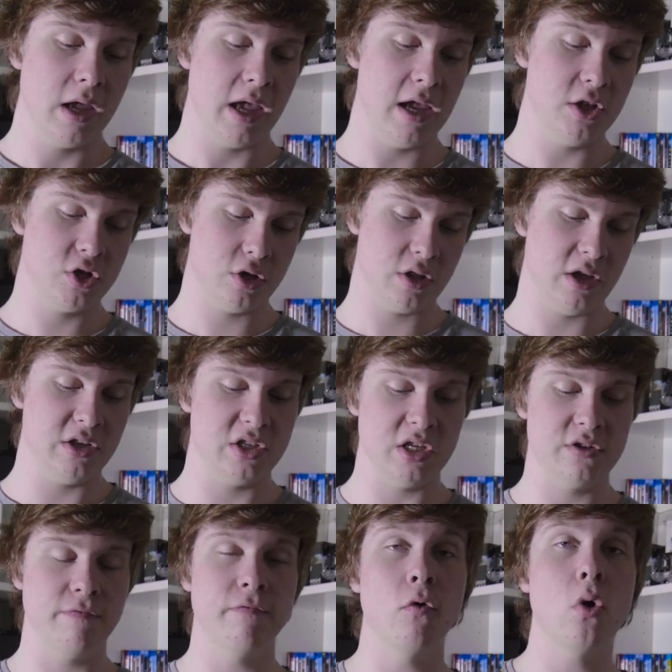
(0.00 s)
Each of these
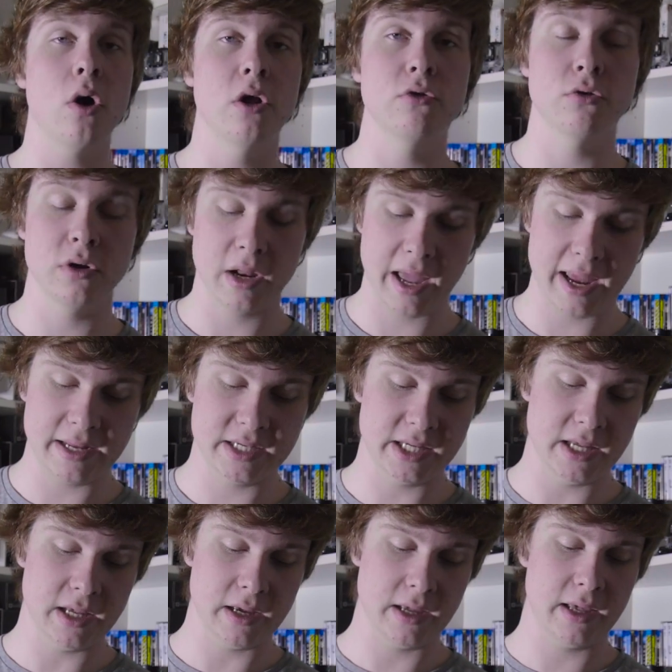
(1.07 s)
is
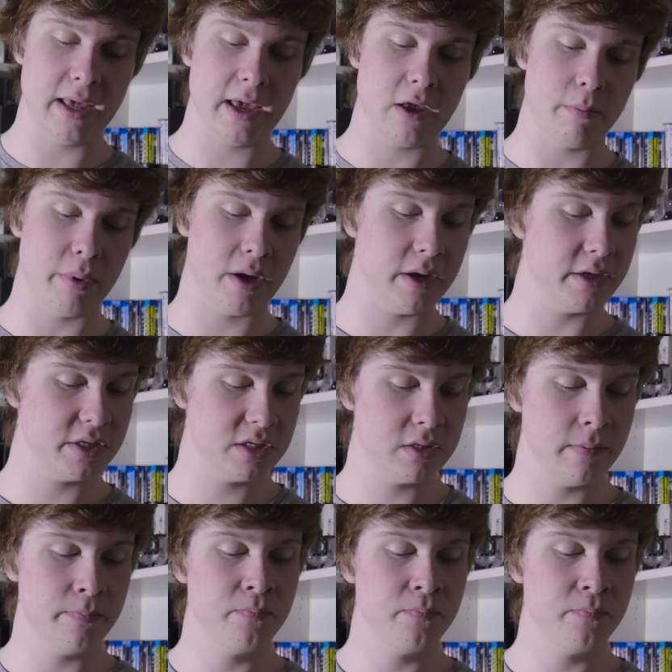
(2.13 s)
480GB.